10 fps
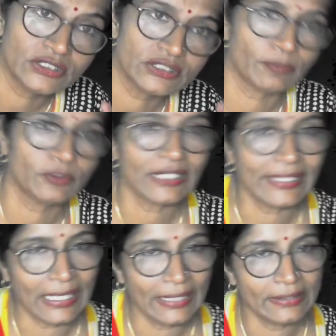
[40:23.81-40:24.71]
suppose
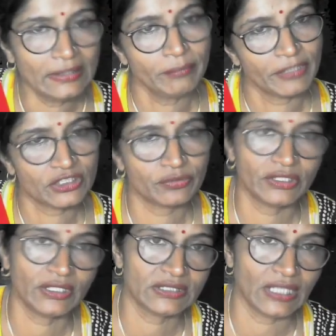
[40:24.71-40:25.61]
I iron mixed with
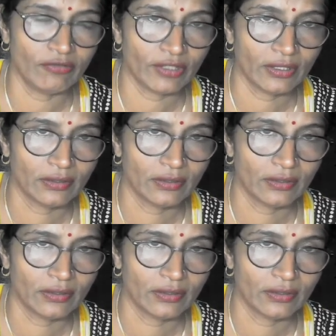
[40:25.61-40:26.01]
the sulfur.